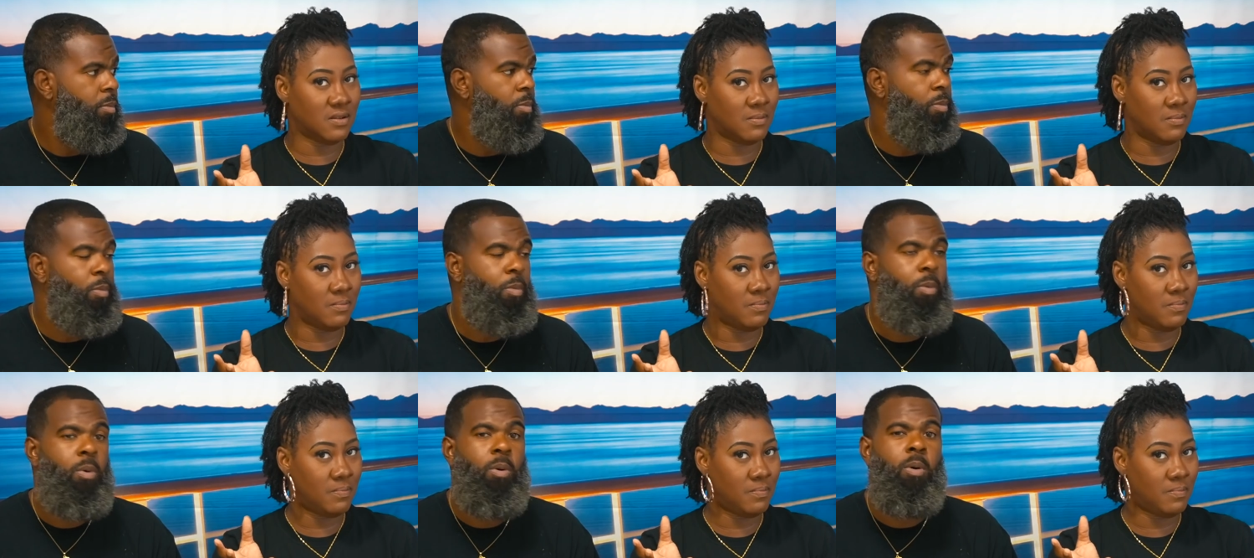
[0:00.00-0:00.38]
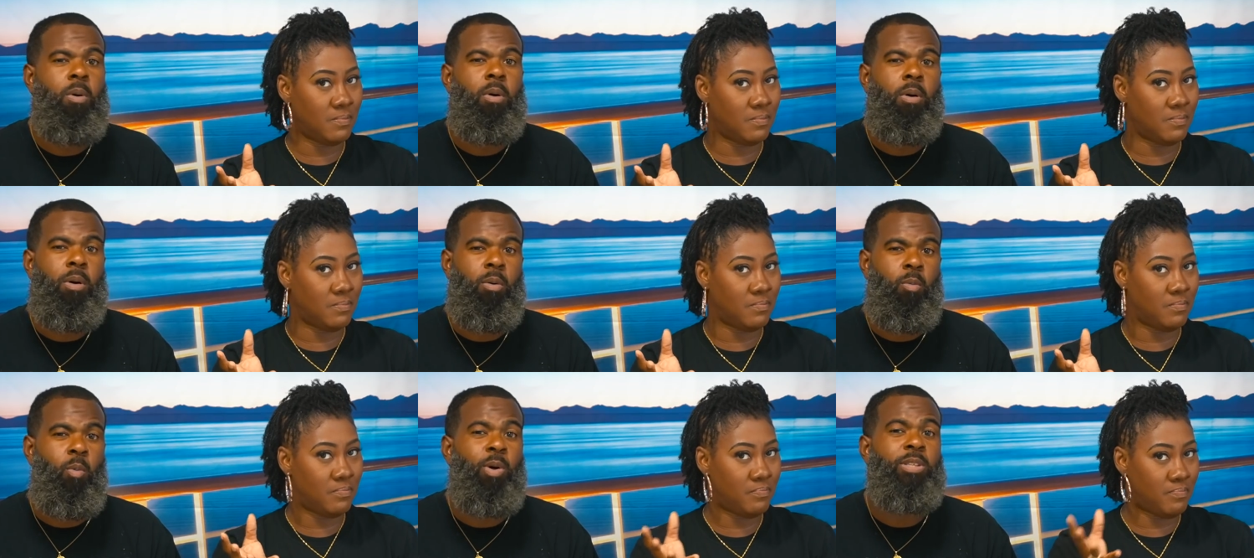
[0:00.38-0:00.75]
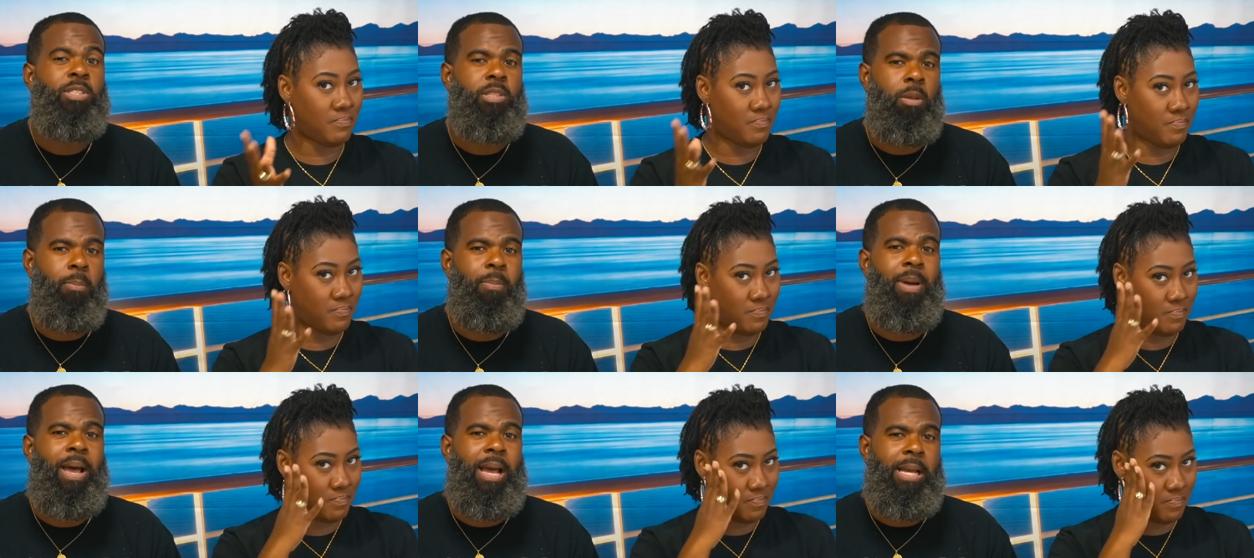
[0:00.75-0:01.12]
Speaker 1: the
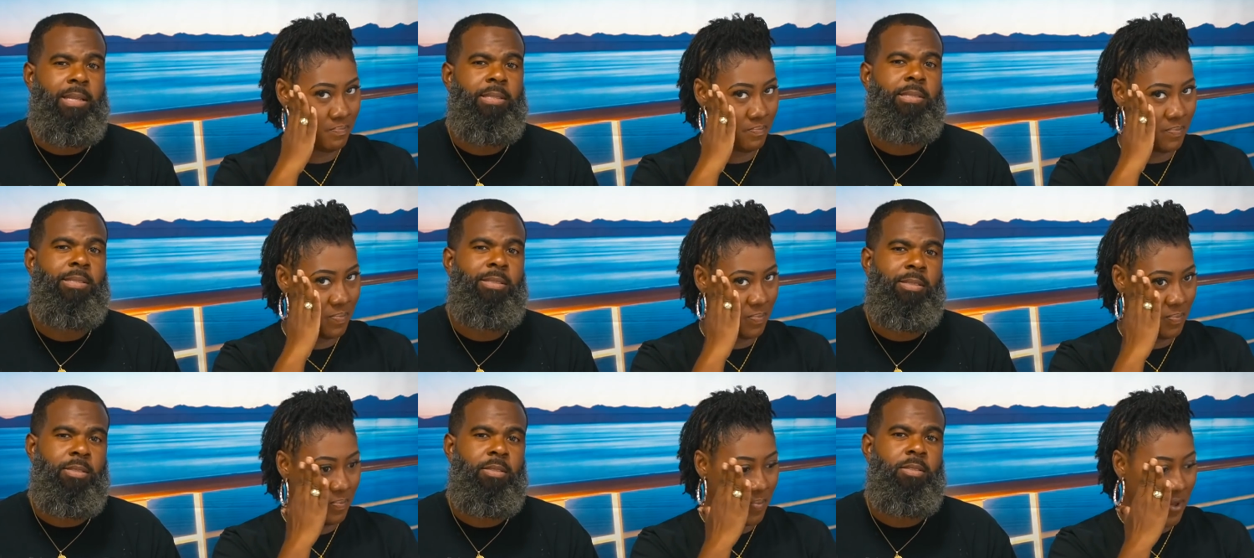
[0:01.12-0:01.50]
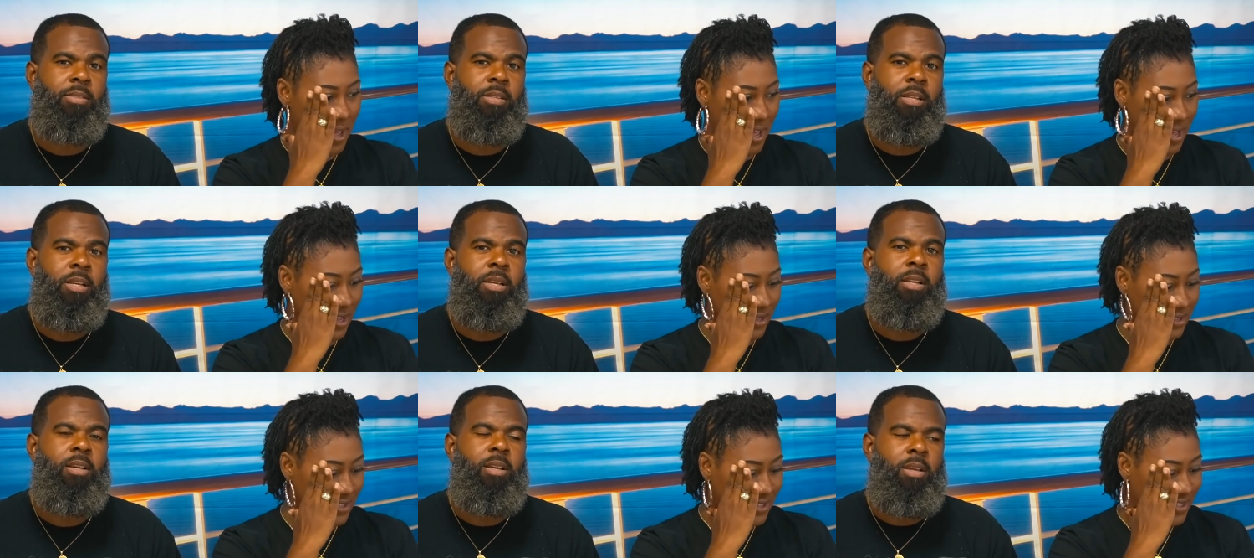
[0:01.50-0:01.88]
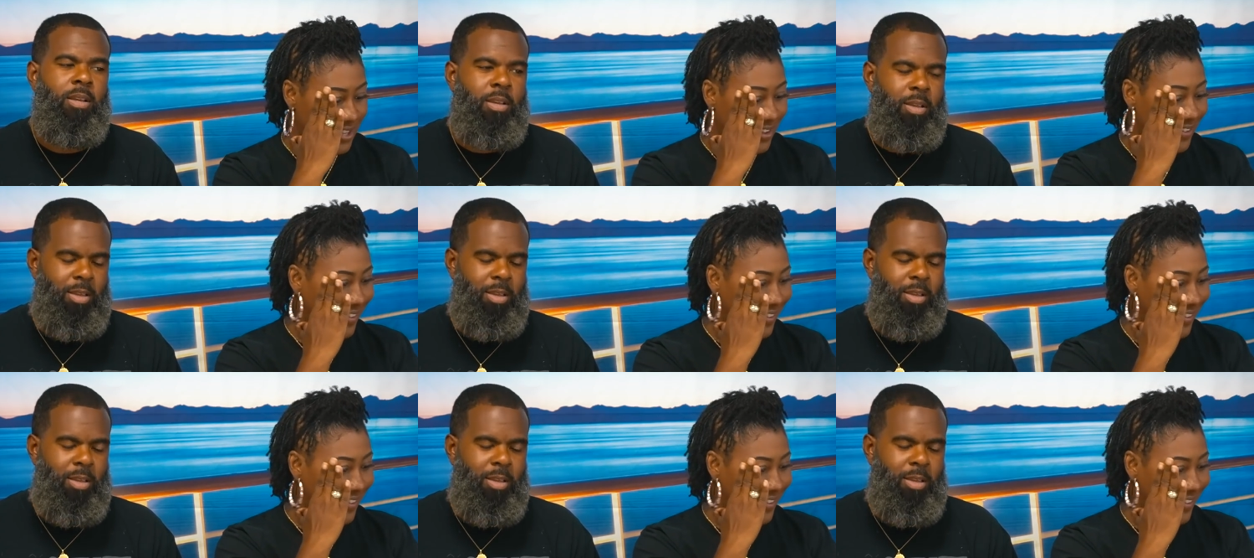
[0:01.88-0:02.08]
Speaker 2: was the best.
Speaker 1: Best.